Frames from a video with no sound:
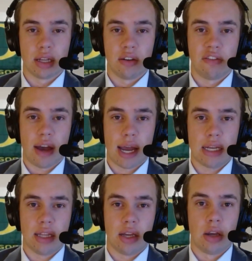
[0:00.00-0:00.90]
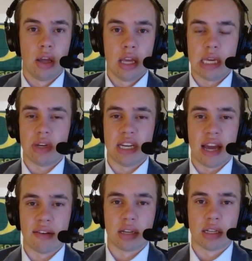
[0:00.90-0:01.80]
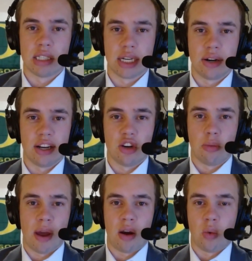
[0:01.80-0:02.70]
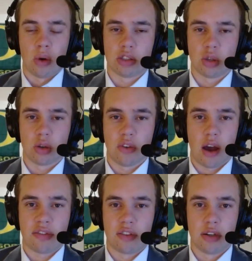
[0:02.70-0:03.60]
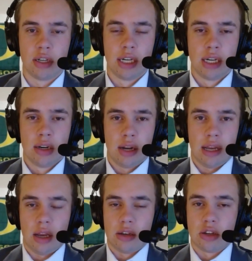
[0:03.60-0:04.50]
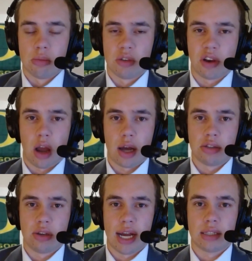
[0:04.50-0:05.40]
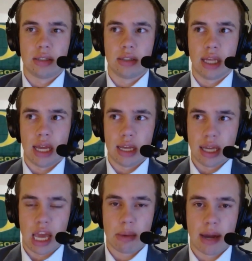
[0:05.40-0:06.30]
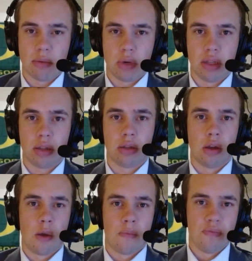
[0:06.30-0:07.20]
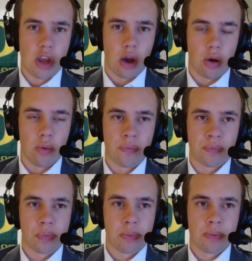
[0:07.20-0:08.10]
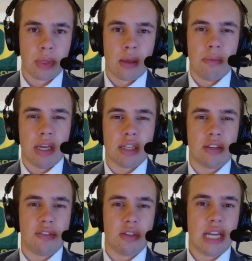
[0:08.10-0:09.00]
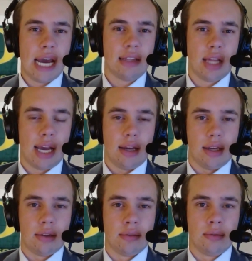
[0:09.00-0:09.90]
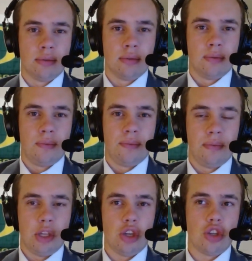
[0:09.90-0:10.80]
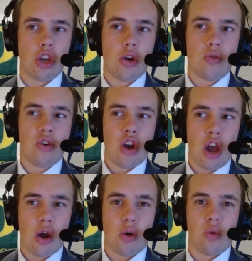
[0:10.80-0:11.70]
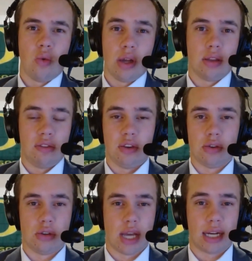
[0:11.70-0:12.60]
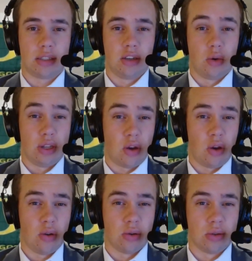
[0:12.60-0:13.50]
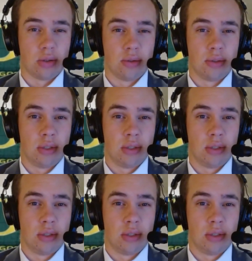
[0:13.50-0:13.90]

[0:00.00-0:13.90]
solidified that he would never consider it, no matter what sort of offer in terms of a contract they came at him with? No. Because if you're Dan Lanning, you don't know what the future is actually going to hold.